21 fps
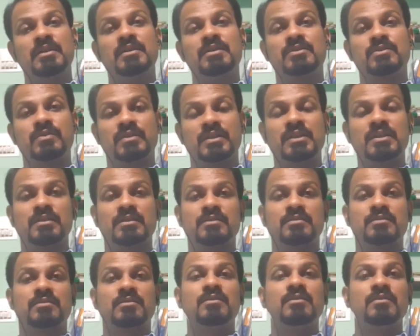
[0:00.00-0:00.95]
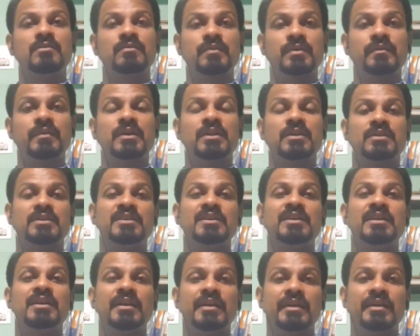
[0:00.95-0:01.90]
So here we will
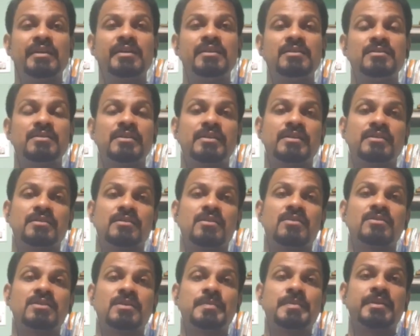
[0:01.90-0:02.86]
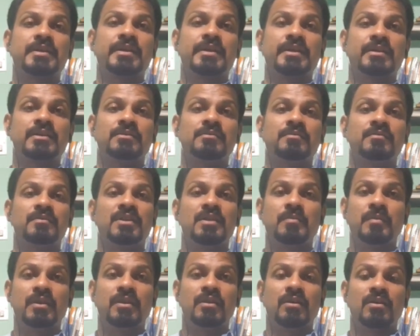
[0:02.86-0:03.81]
learn certain concepts like the
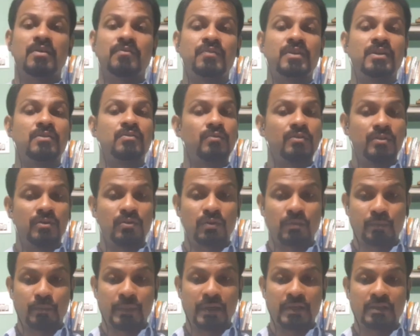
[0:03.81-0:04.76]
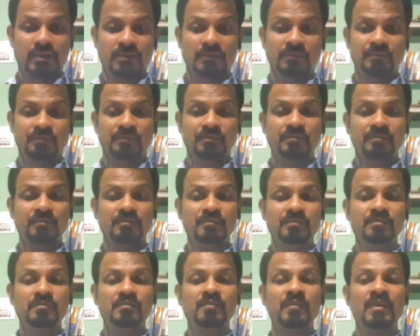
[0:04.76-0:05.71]
meaning of the rural development,
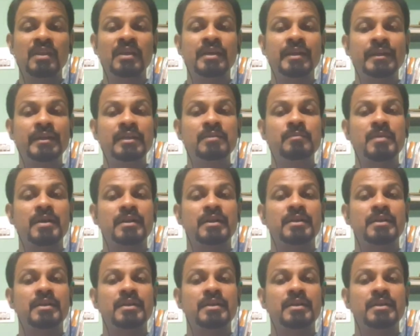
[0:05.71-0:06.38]
credit